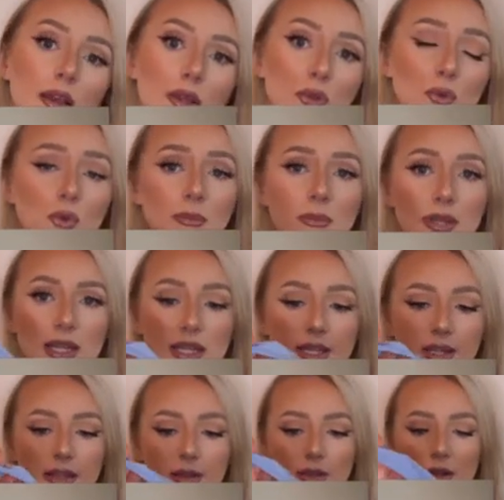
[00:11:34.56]

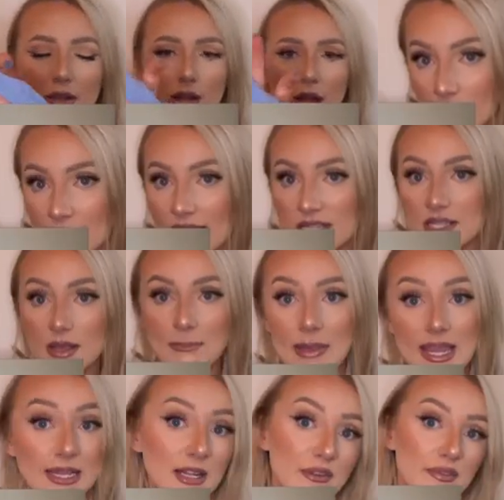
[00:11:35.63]
Normally, like, that's like
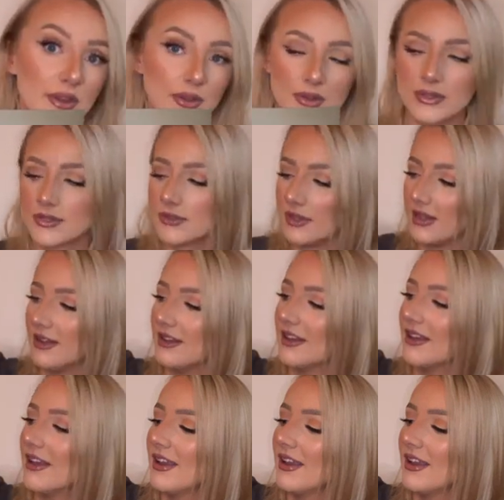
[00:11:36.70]
mainly focused on it.